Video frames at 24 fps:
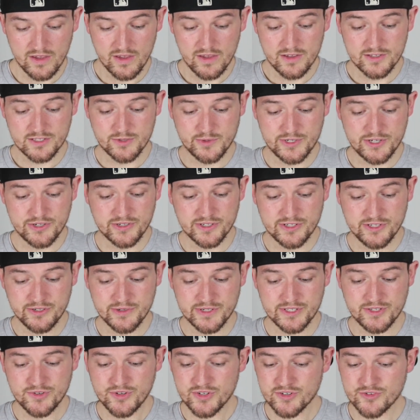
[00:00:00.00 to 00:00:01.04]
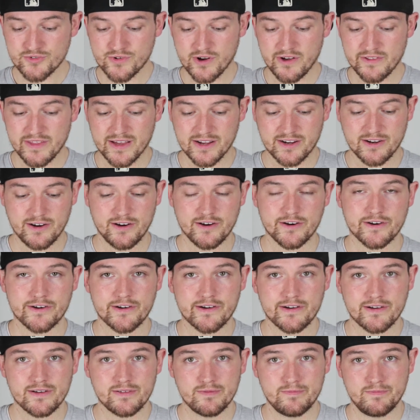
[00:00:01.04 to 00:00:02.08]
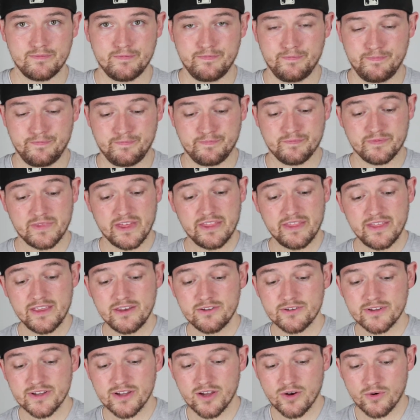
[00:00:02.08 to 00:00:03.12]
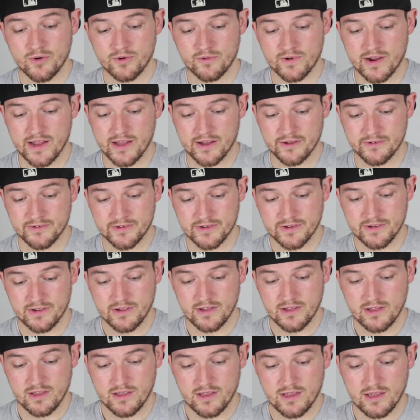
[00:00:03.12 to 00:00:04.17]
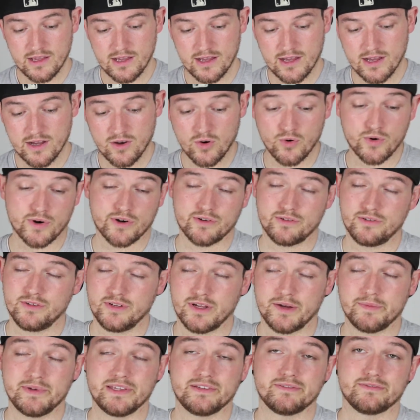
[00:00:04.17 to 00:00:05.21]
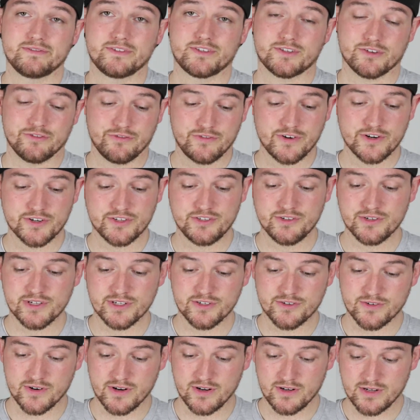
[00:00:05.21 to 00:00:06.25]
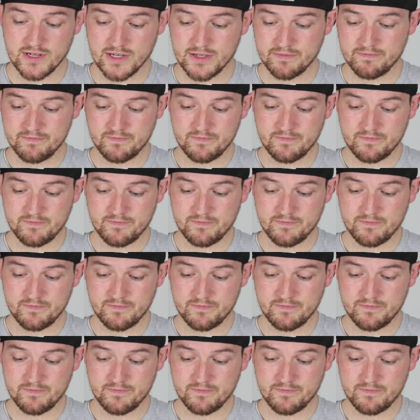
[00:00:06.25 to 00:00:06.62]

So what you can do is you can draw that card, and then you can go around, so first you can